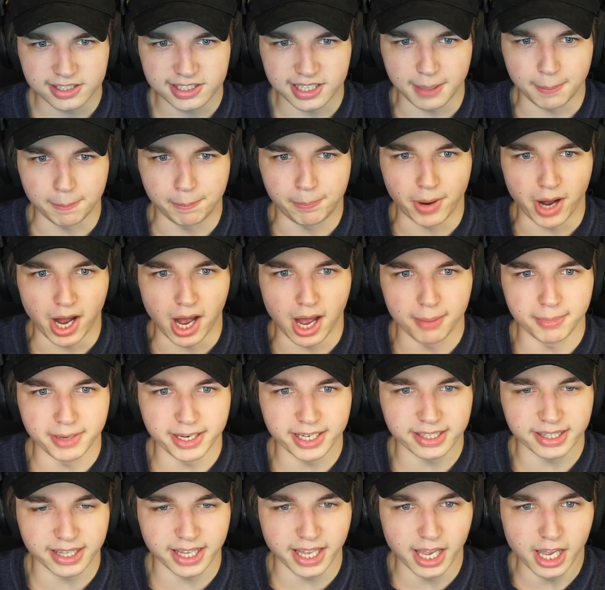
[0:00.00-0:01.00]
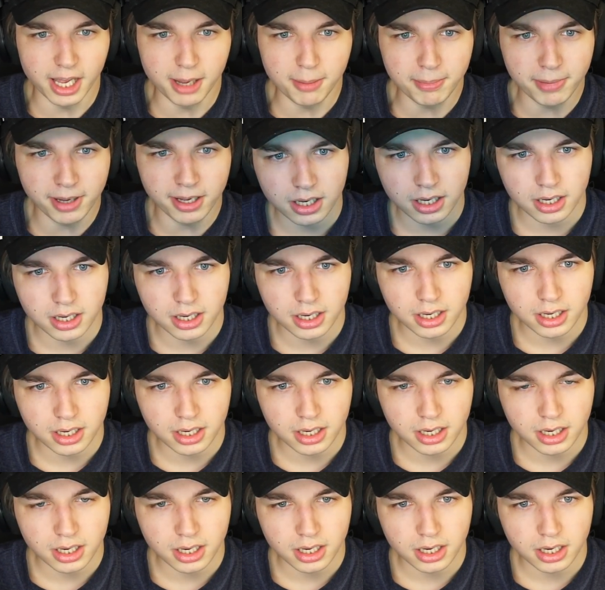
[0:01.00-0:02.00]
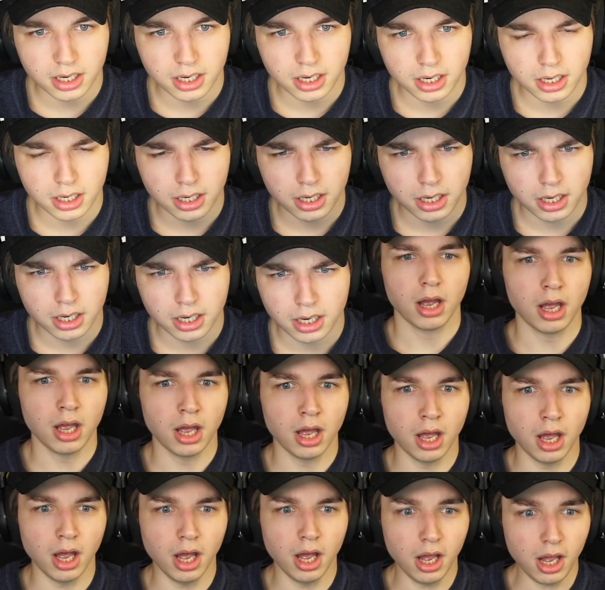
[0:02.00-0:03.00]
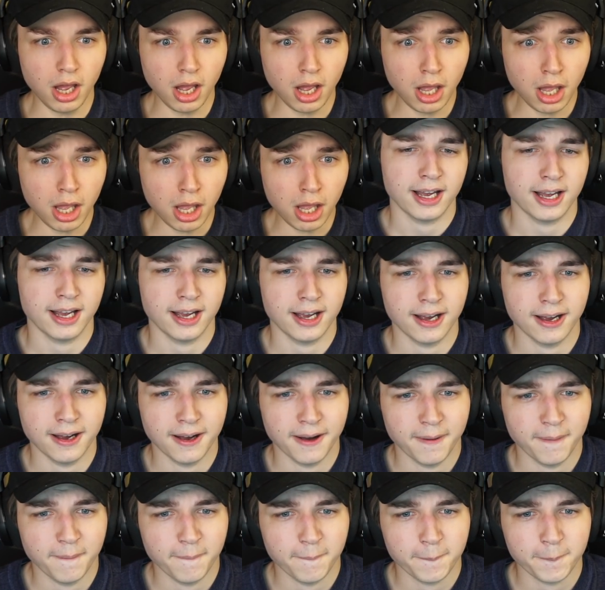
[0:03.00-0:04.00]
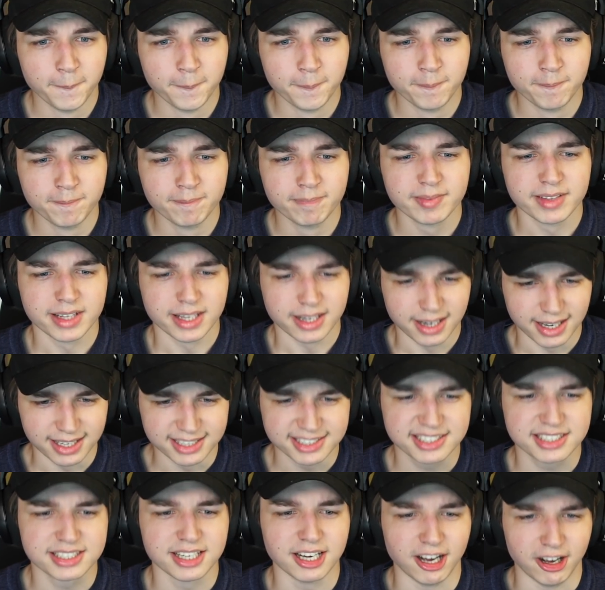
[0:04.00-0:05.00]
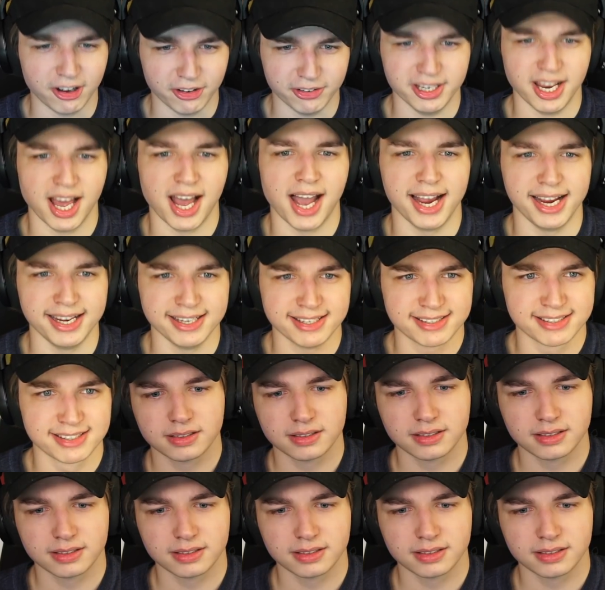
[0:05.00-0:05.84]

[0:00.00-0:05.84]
it bombing them? Huh? Let's go, nice.